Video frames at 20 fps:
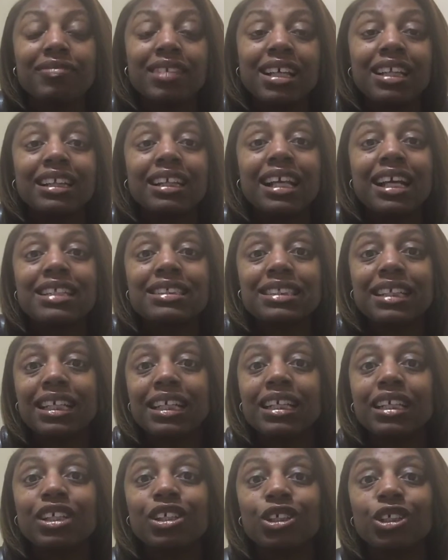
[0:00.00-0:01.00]
Let's
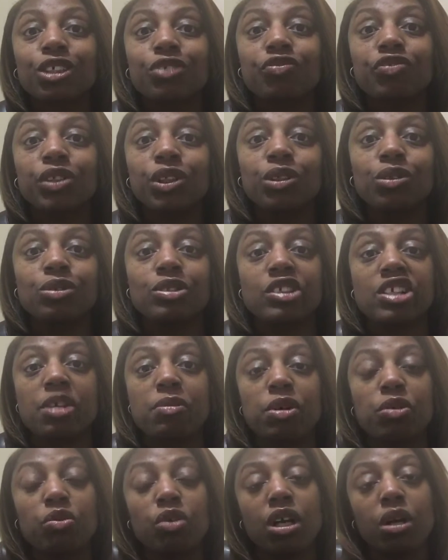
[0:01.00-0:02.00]
eat cooked food. So
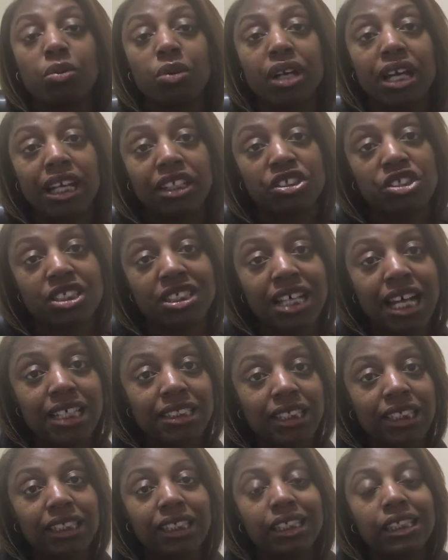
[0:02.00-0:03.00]
number one, we're
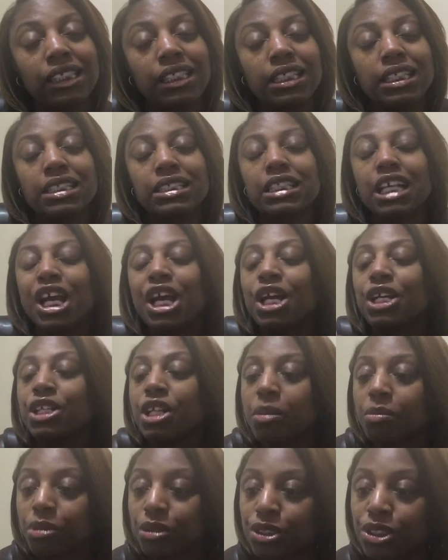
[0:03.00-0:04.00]
exercising cleanliness.
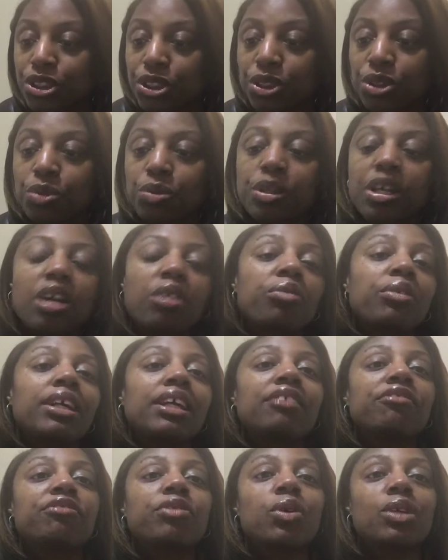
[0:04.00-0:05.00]
Number two, we are
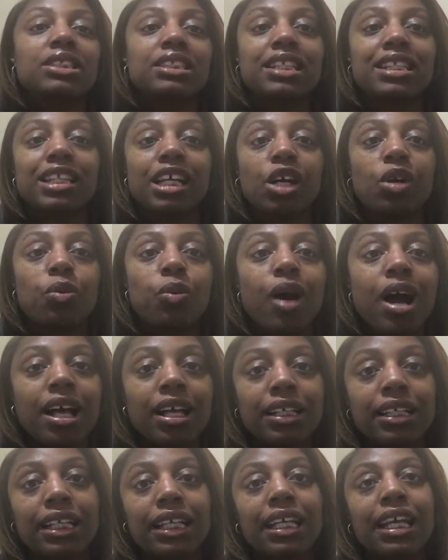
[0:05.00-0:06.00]
reinforcing the
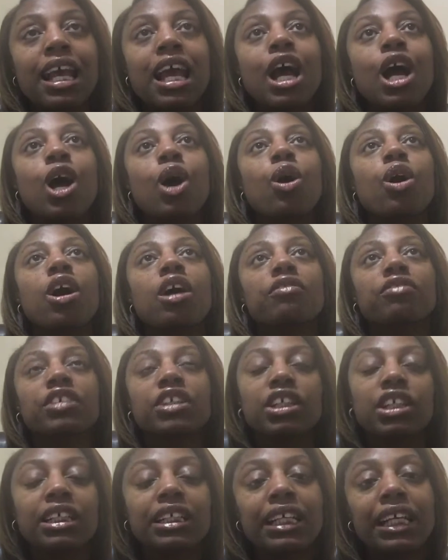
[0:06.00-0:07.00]
quality
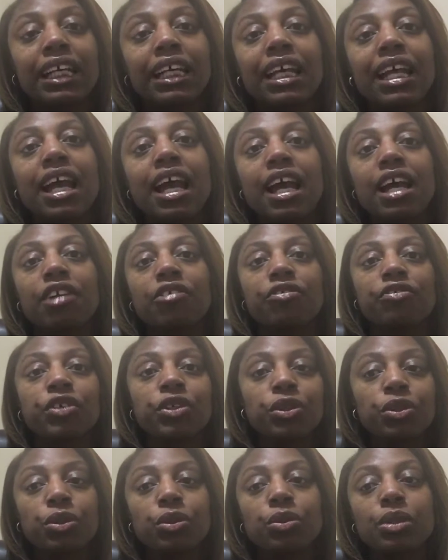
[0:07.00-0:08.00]
of cooking
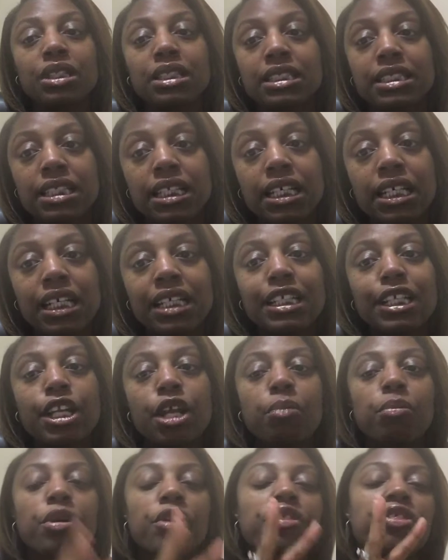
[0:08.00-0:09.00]
food done.
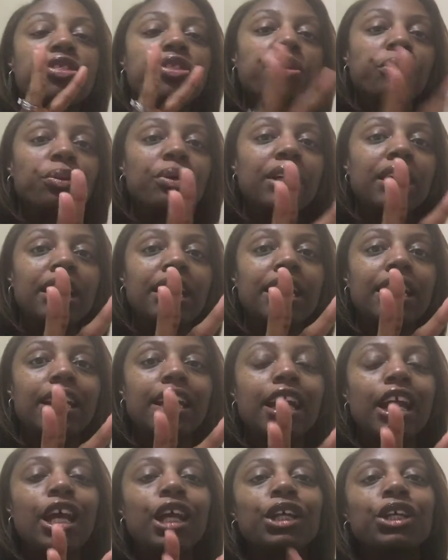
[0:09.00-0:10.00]
Number
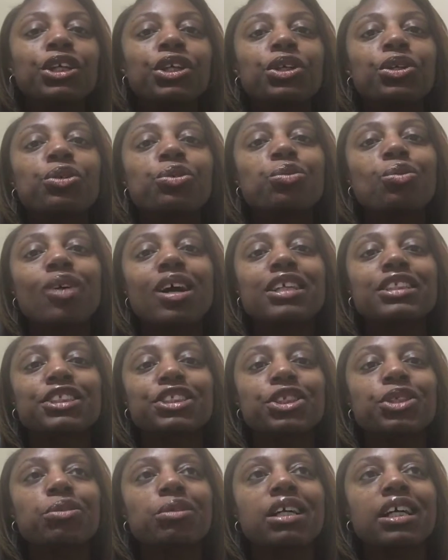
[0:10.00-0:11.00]
three, you want
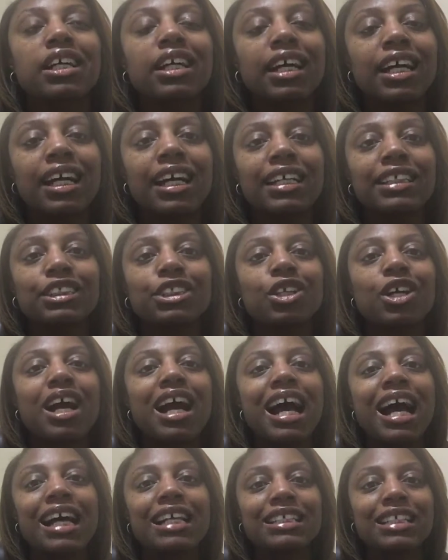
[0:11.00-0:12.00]
to cut your
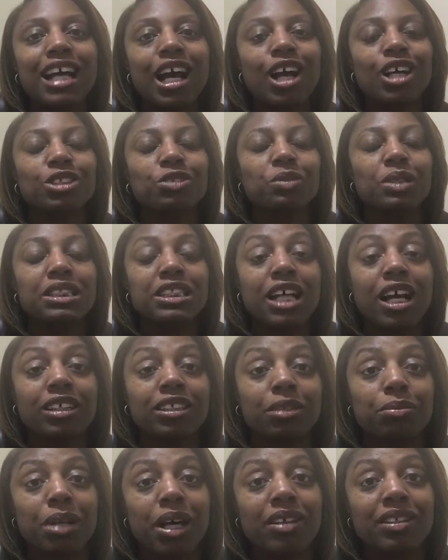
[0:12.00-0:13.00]
hot dogs. We
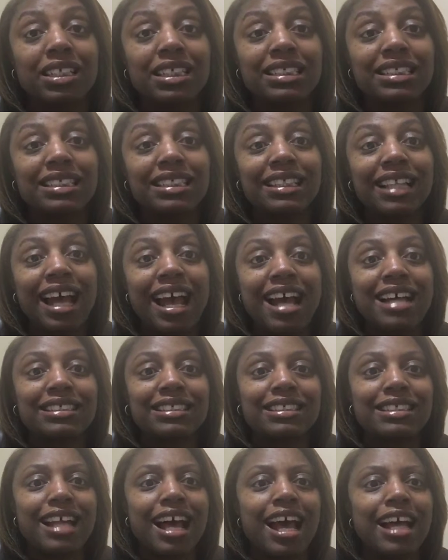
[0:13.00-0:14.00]
talked about this
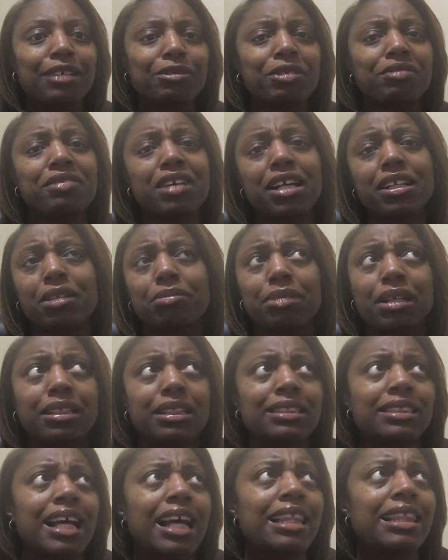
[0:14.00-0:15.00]
last night. We've talked
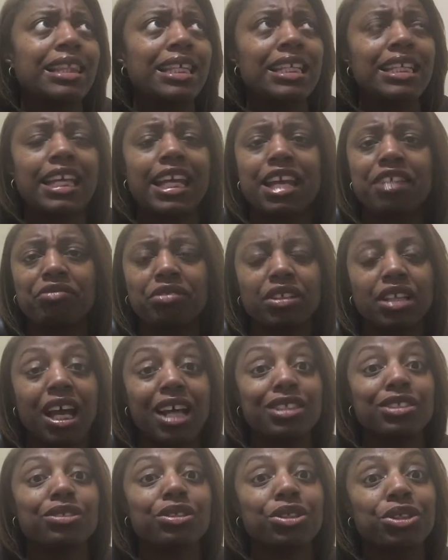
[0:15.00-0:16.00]
about this, I think, every
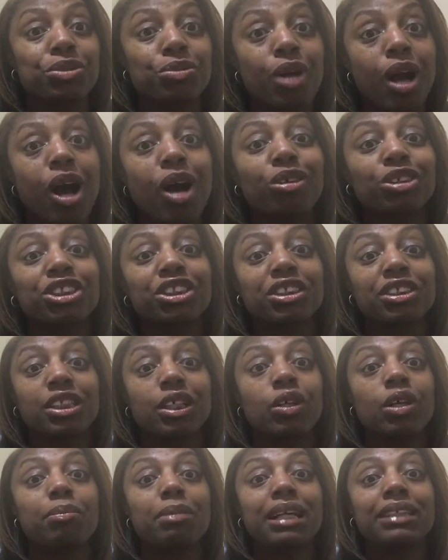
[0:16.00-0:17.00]
night. So you all should
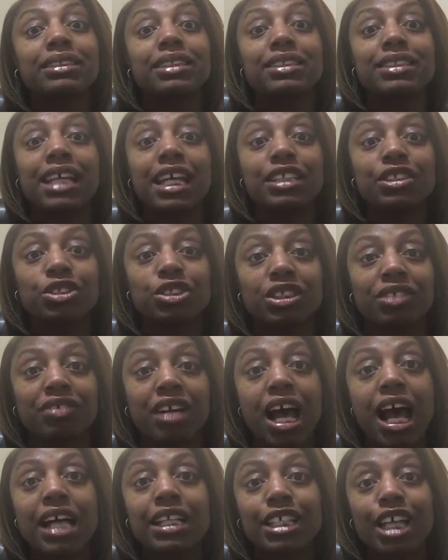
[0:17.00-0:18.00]
know about the dangers of
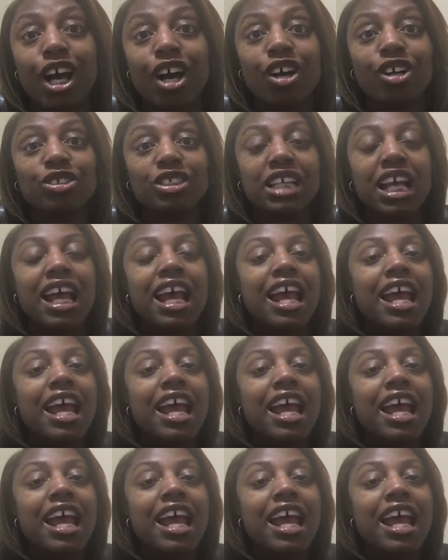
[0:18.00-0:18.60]
hot dogs